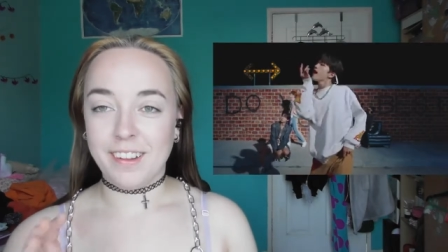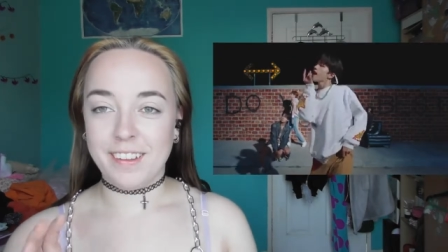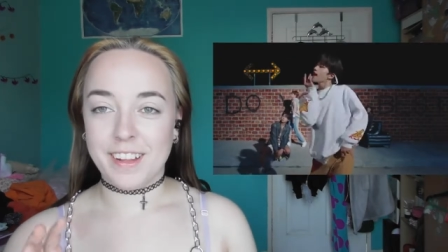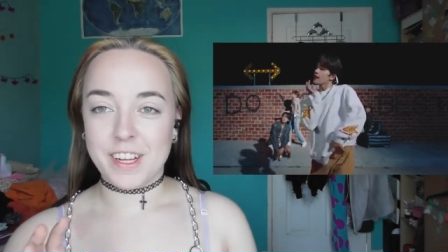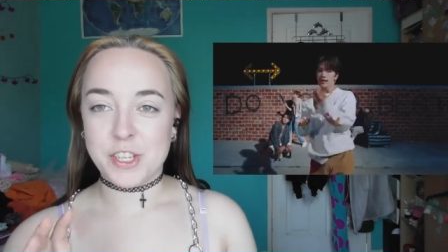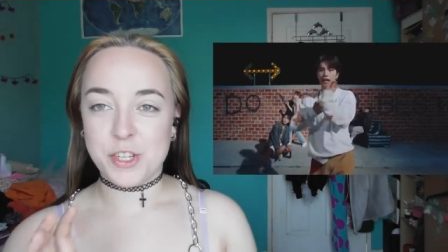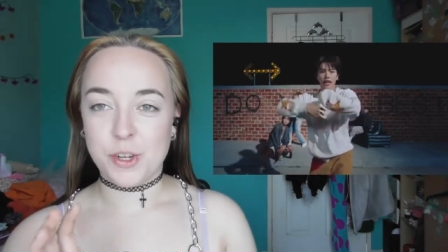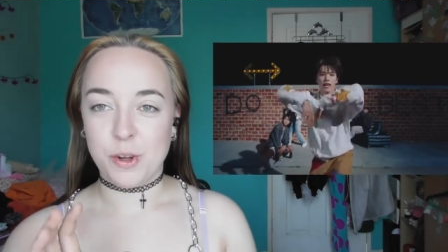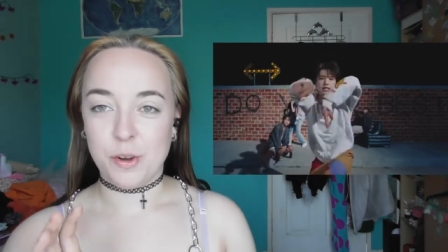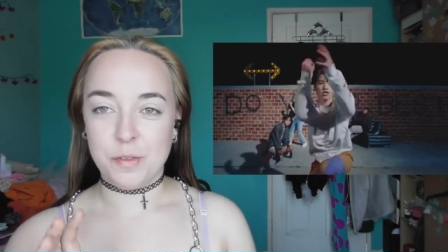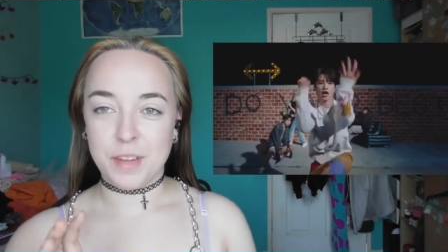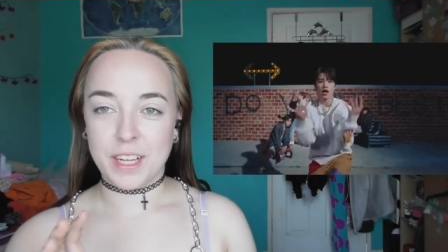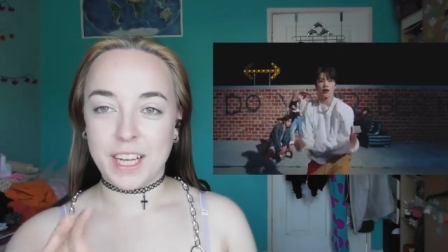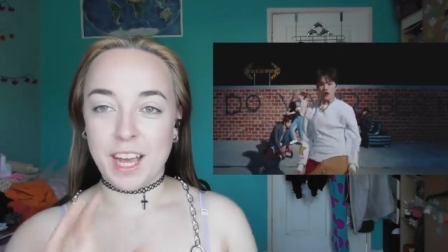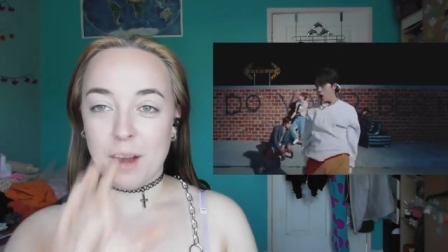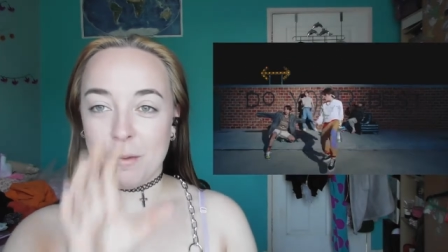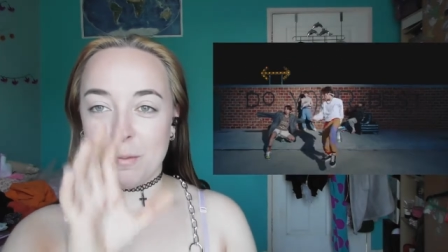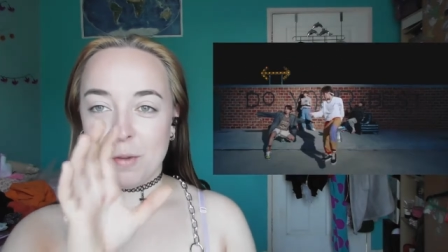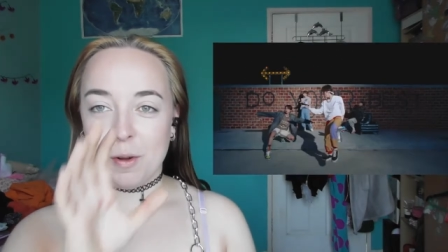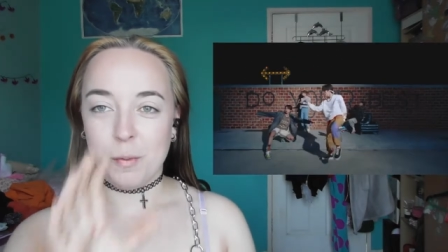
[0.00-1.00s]
that shot of the
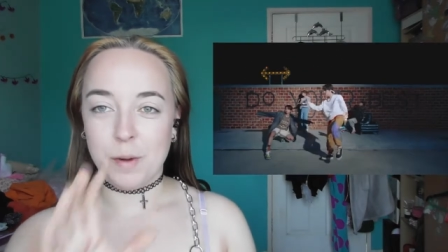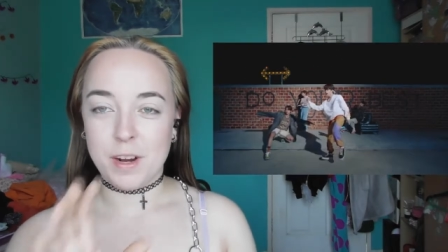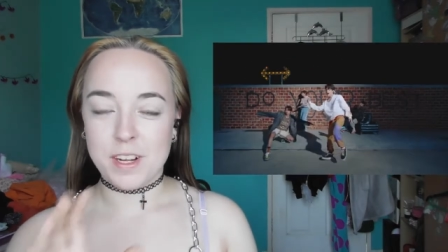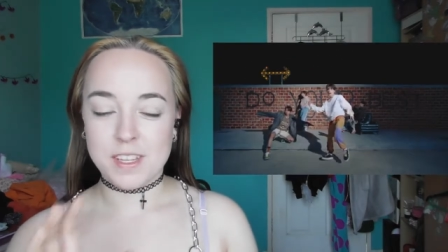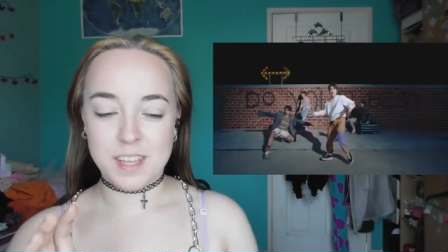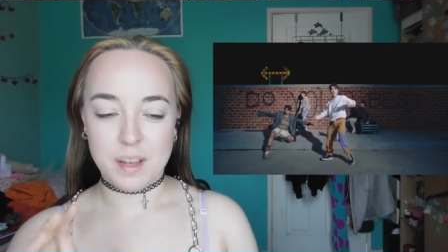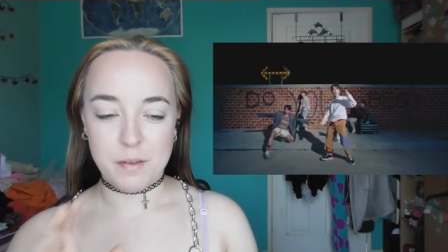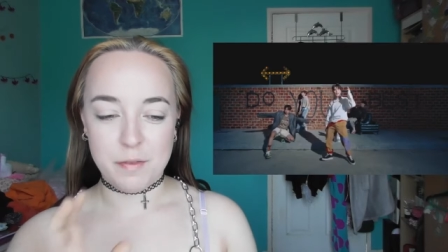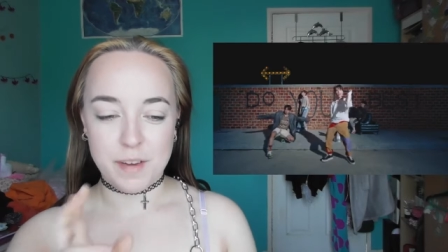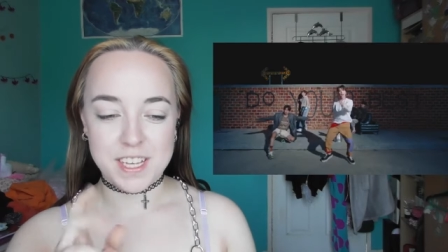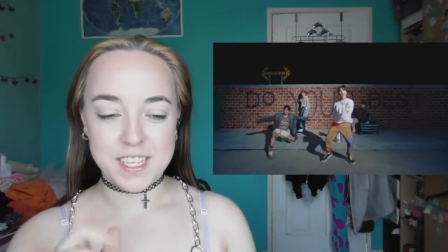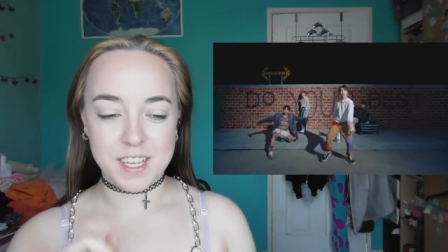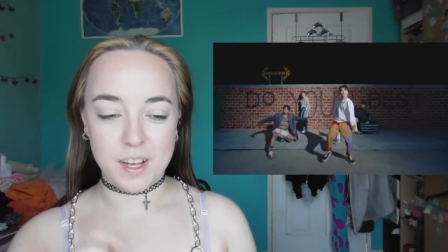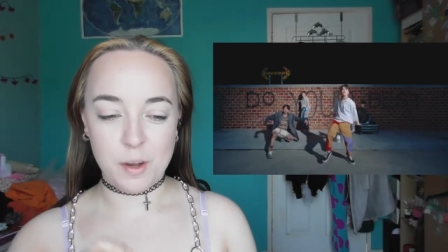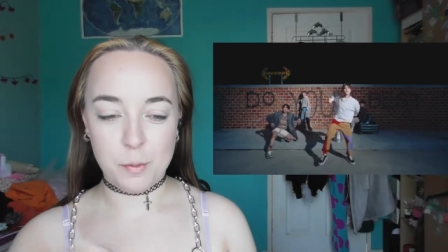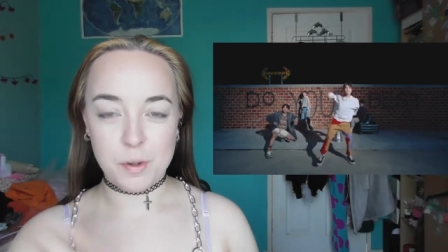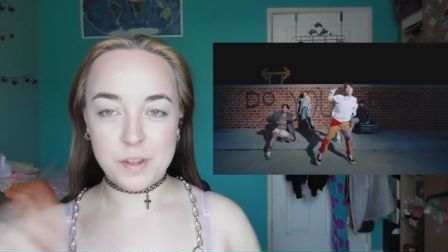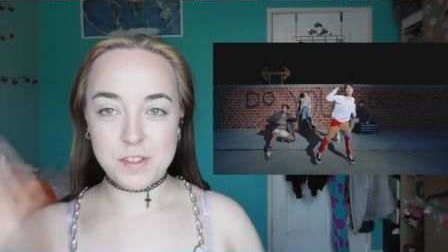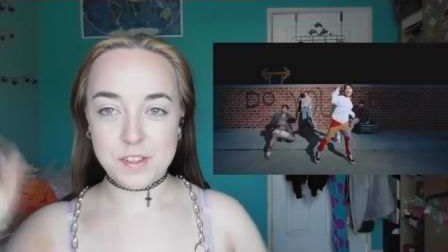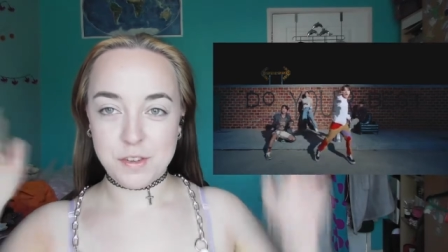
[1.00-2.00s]
camera where it's like facing
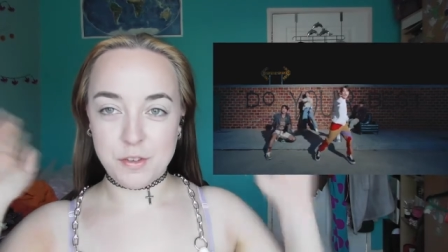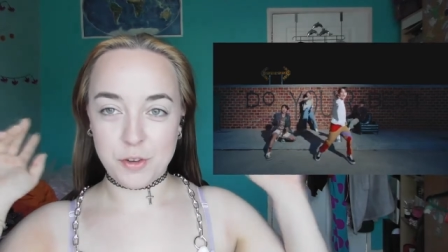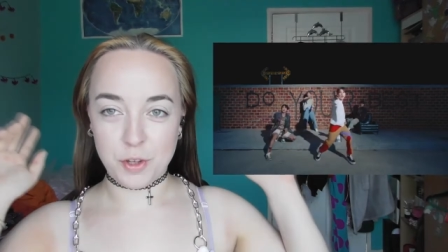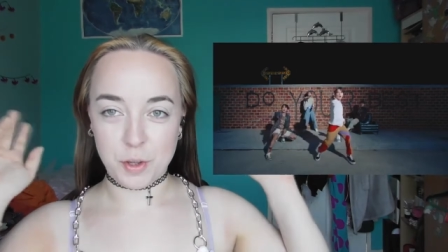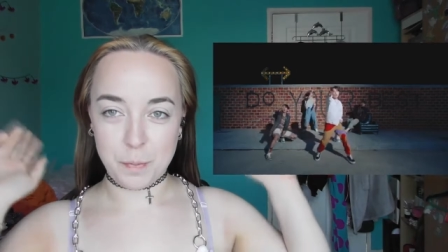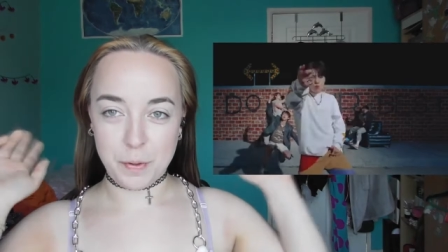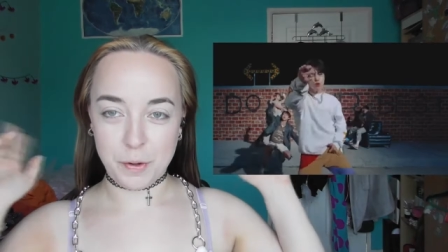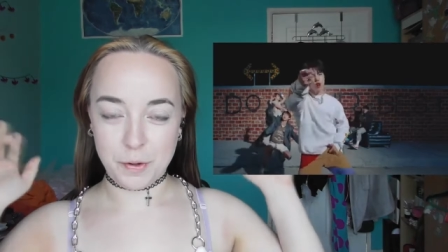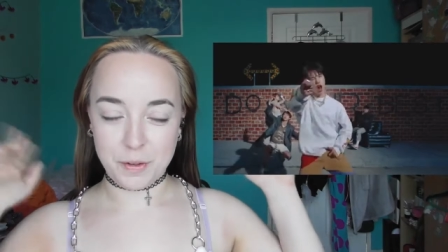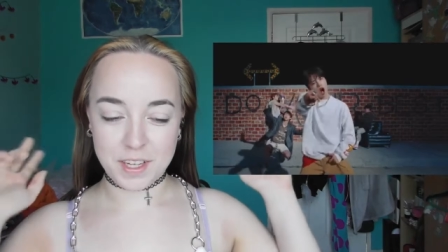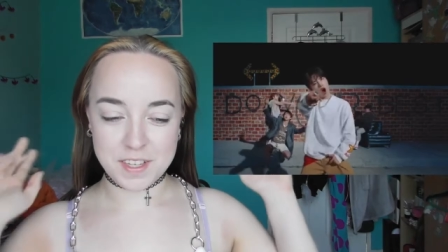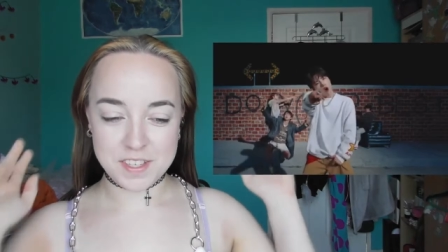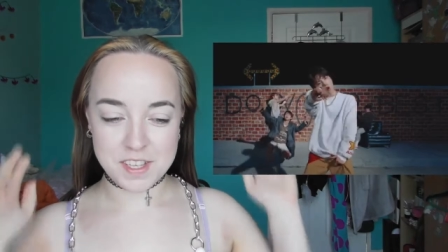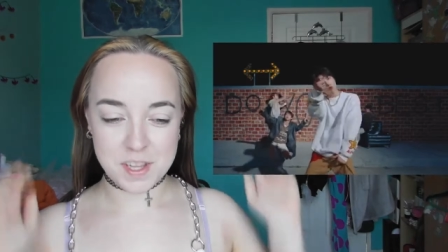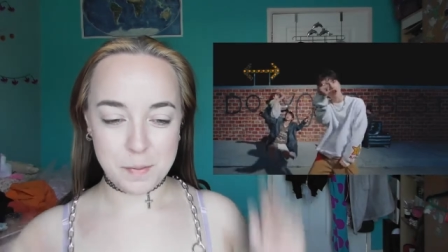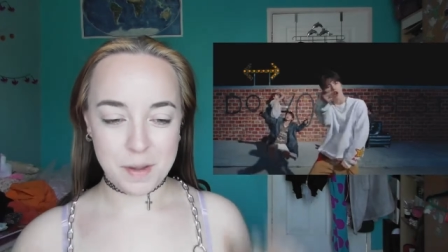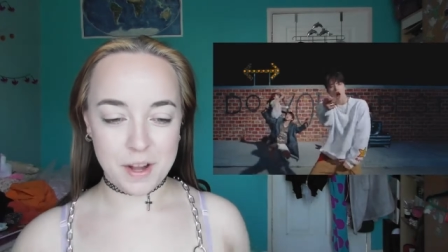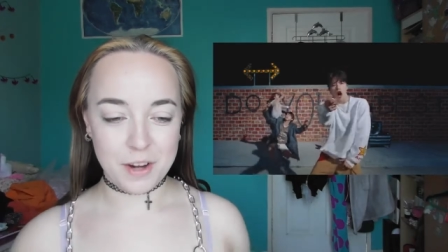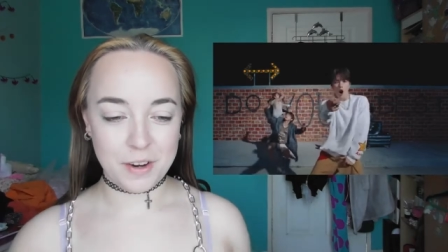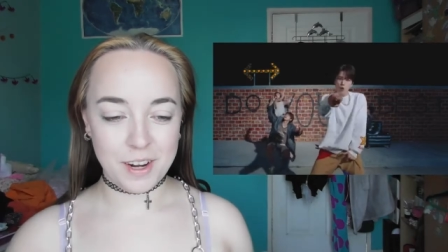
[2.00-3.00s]
upwards and you've got the buildings in the
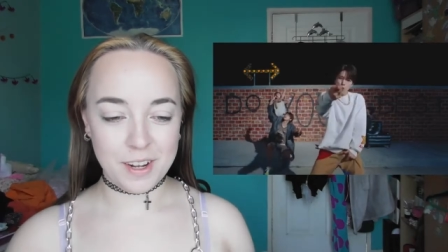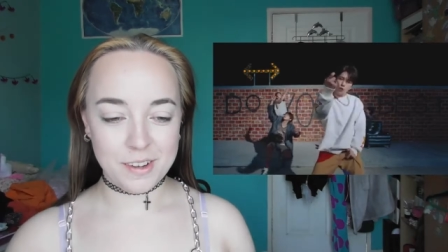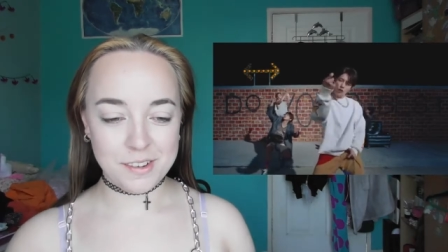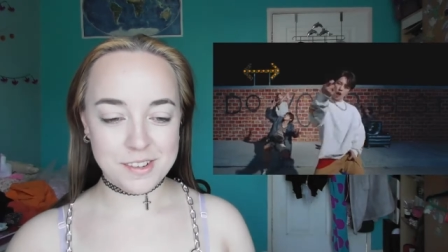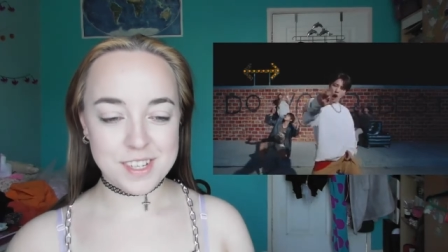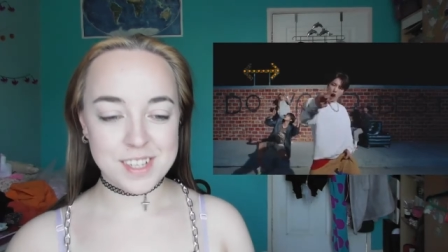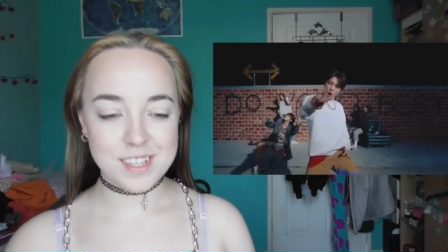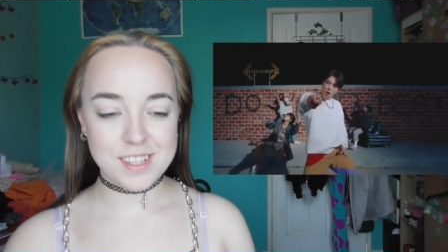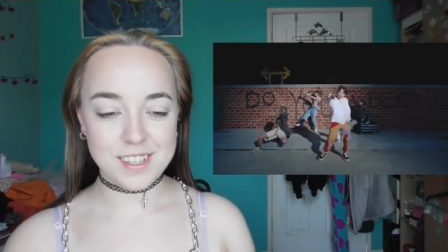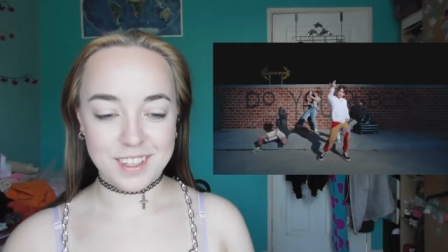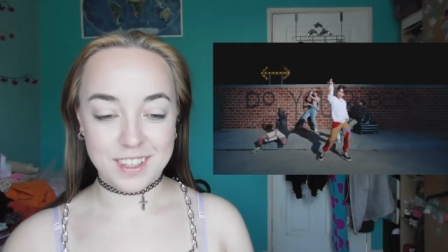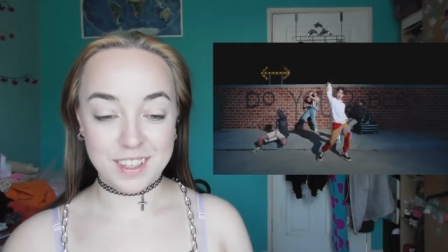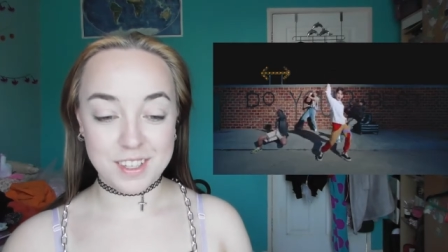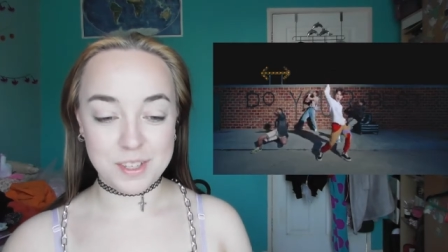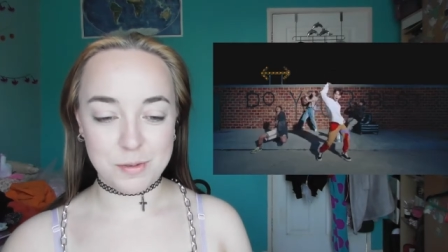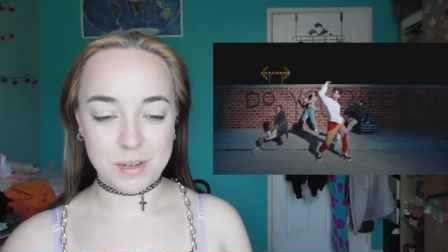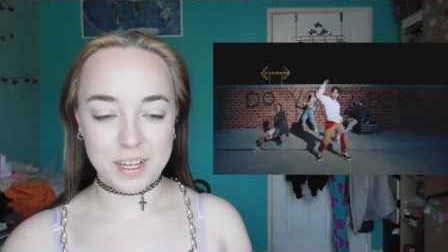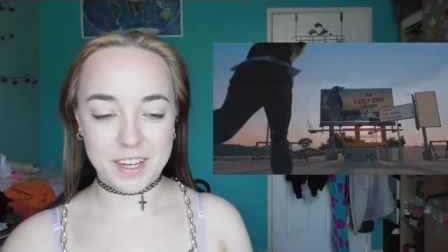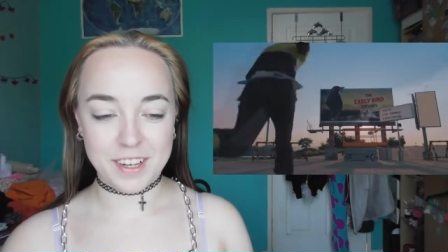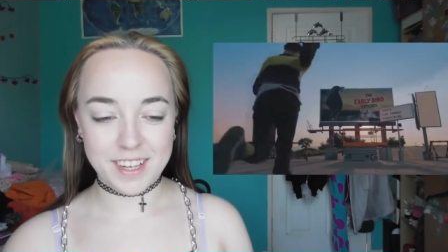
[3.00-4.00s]
background.
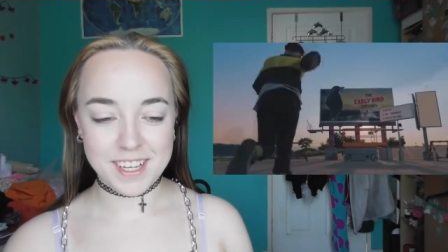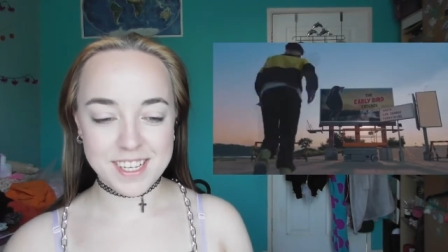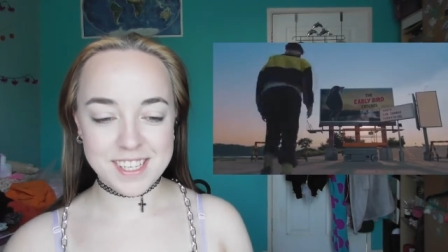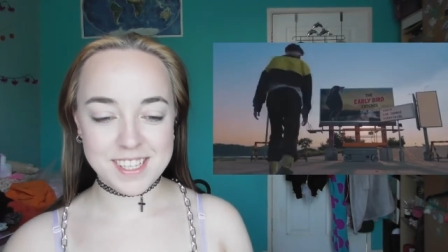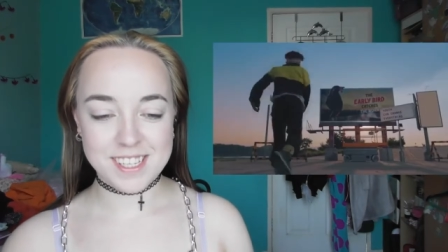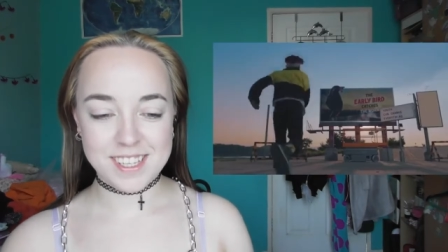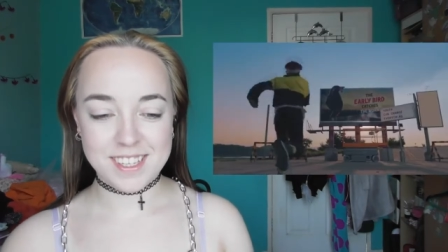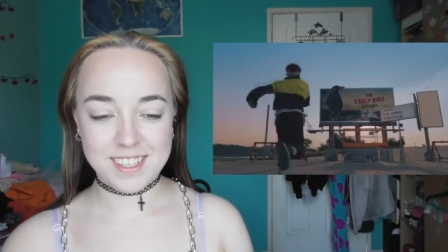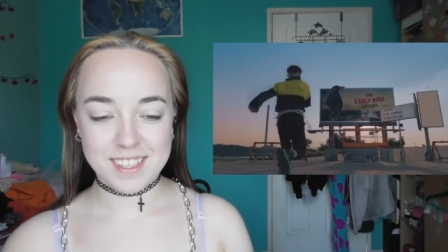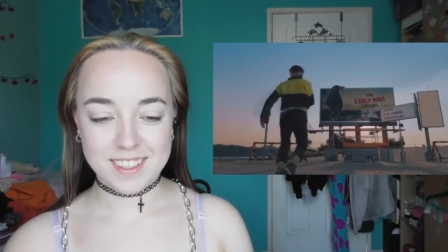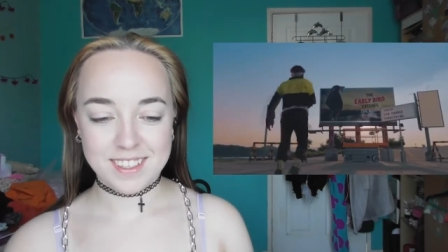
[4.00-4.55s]
That's really nice.